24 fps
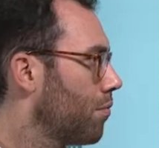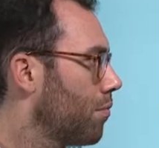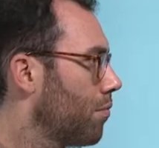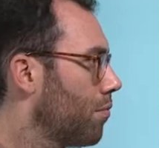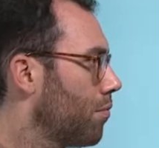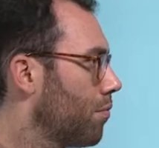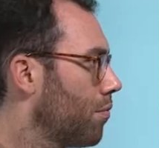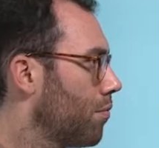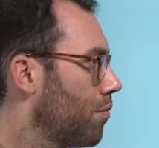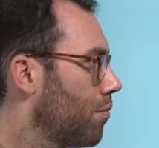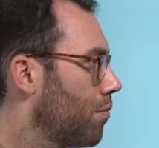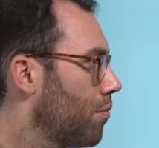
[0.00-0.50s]

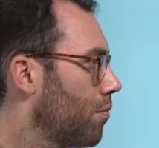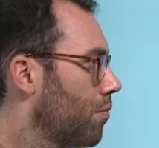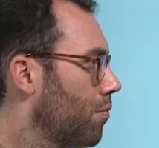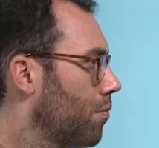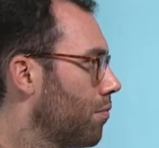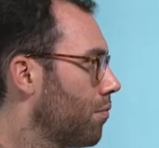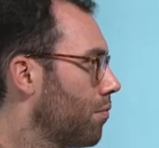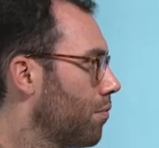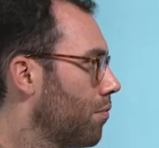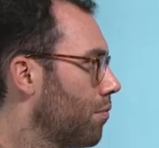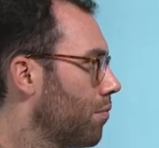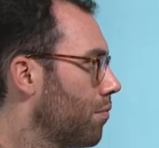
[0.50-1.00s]

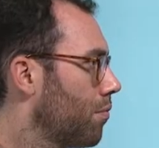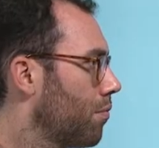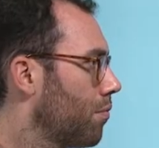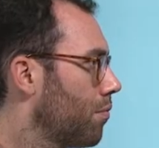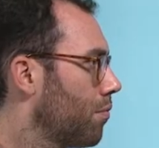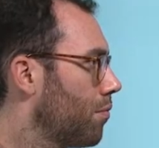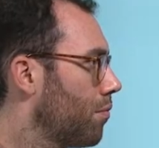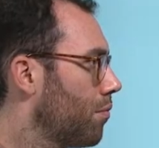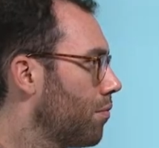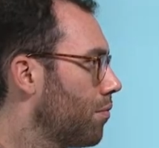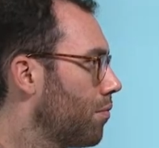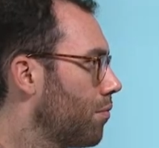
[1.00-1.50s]

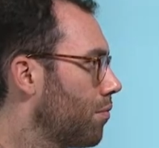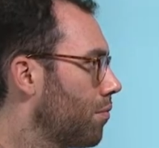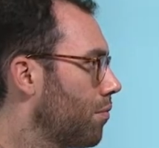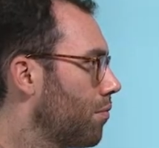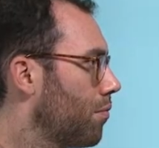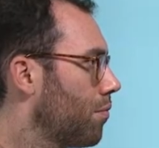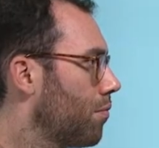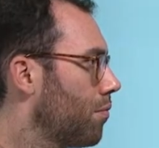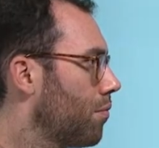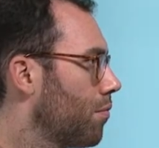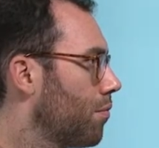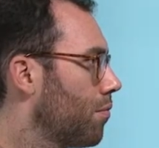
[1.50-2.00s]

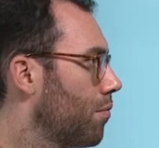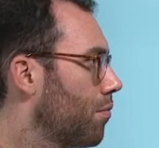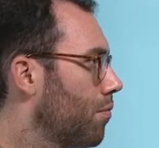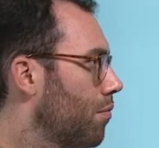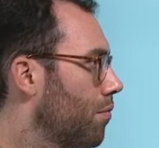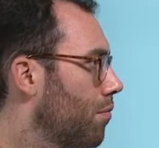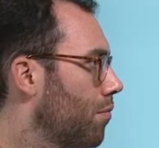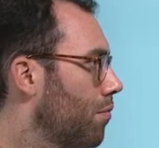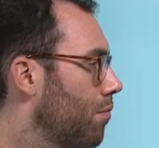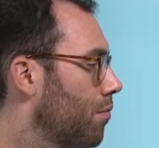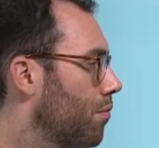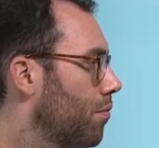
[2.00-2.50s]

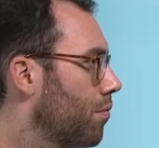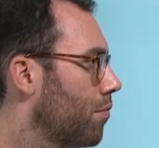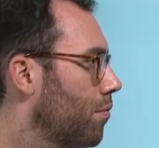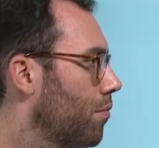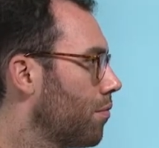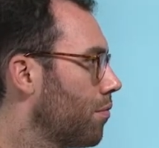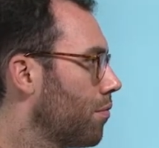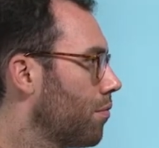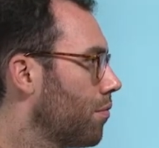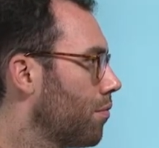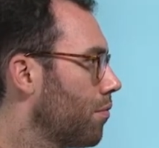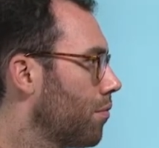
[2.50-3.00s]

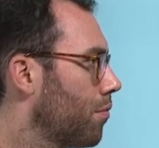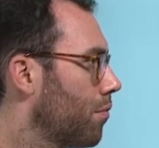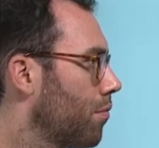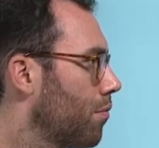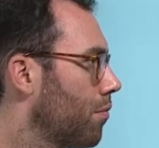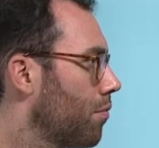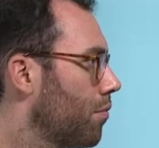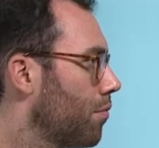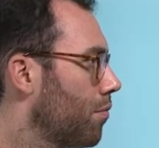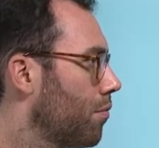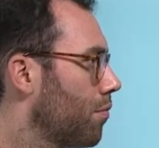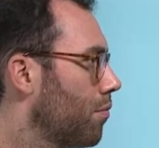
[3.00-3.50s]

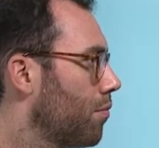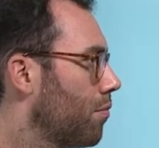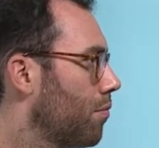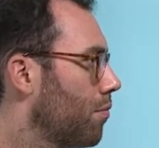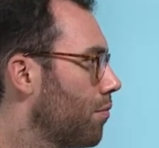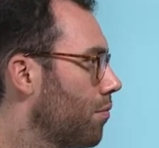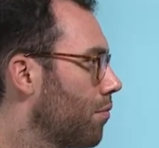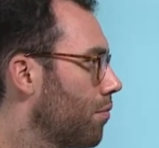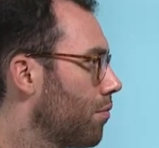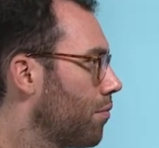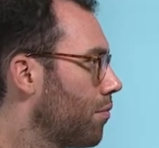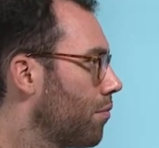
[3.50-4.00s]

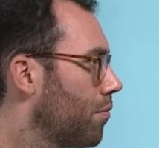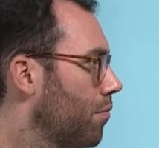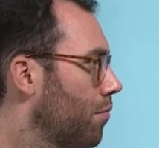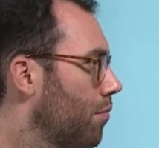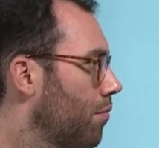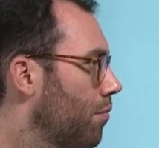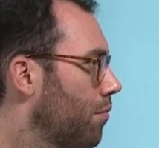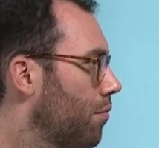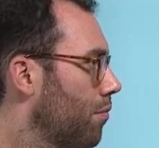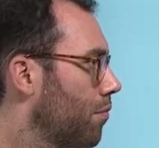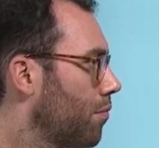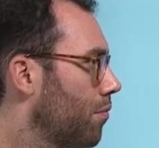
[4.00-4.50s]

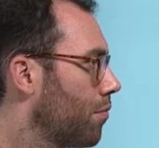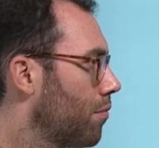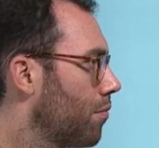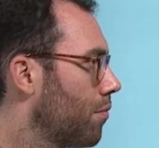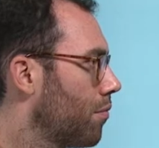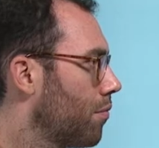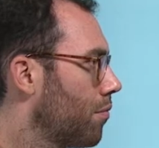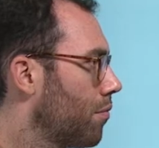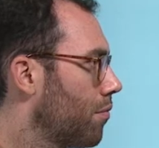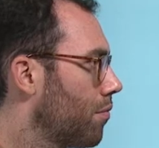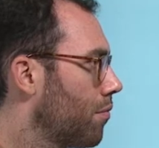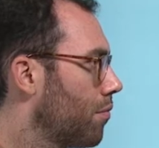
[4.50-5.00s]

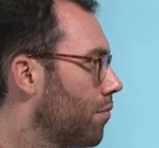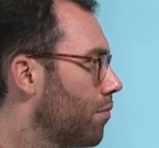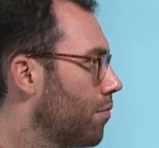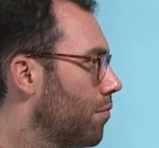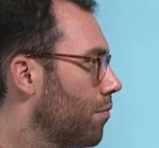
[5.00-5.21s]
This person isn't speaking.